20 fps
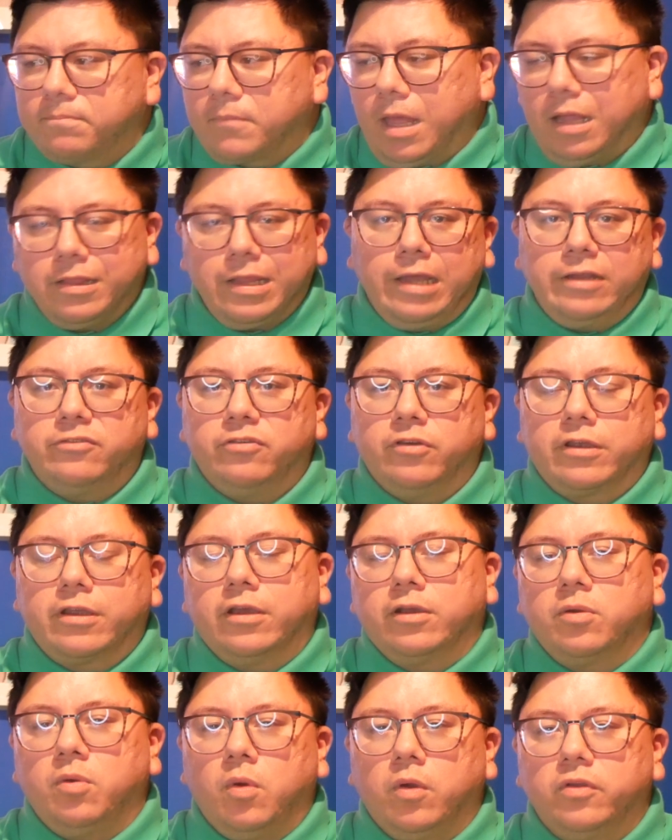Electric,
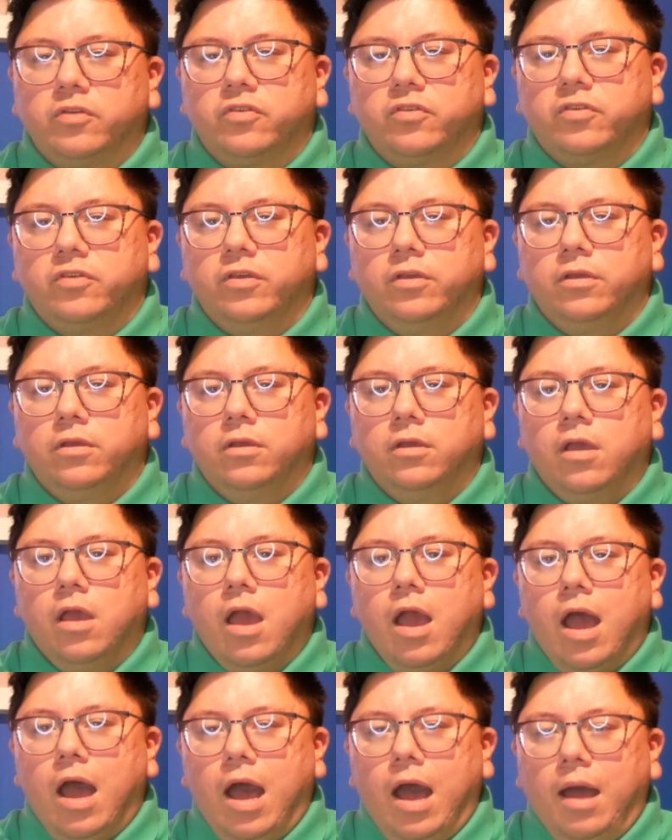of course.
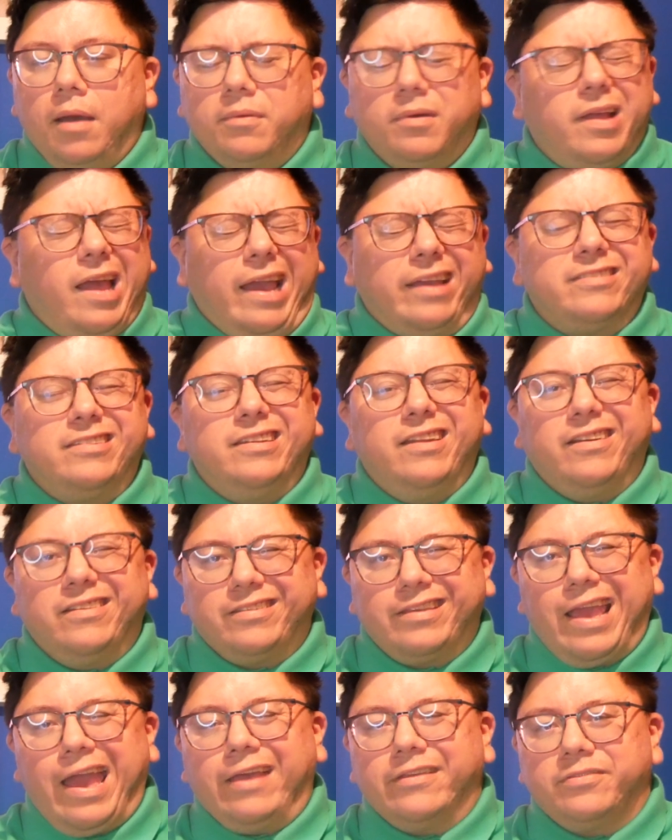Actually, no, it's
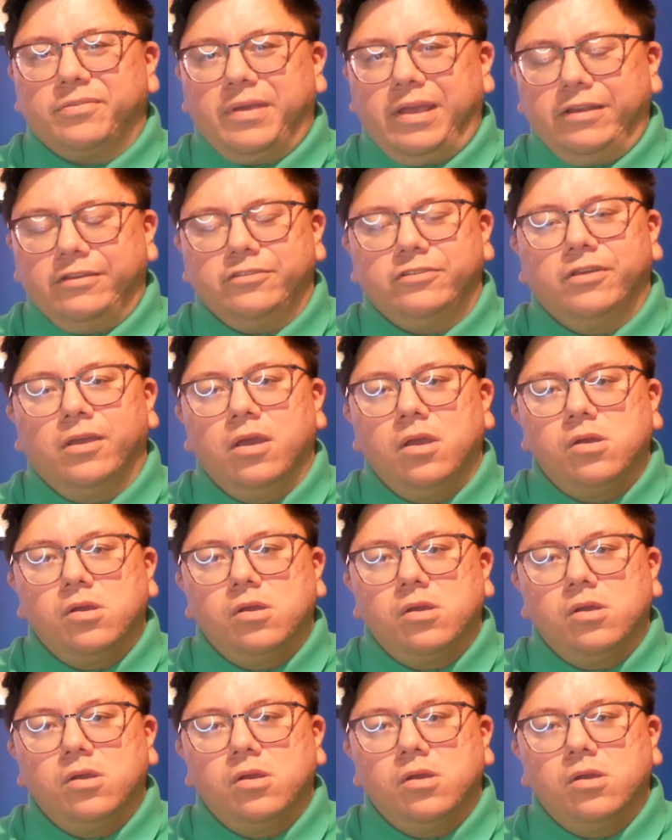a gas range,